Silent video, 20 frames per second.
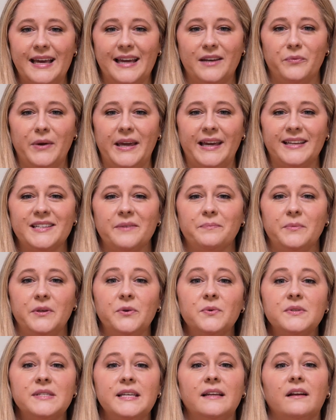And we end up
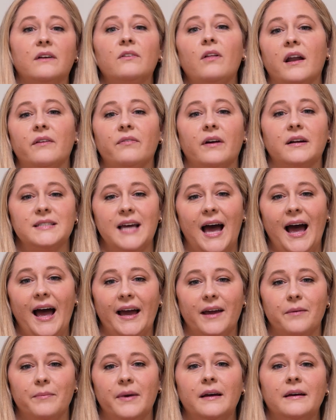using a lot of our
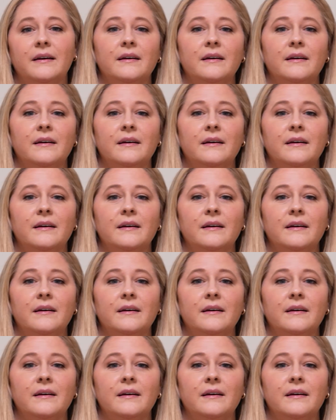time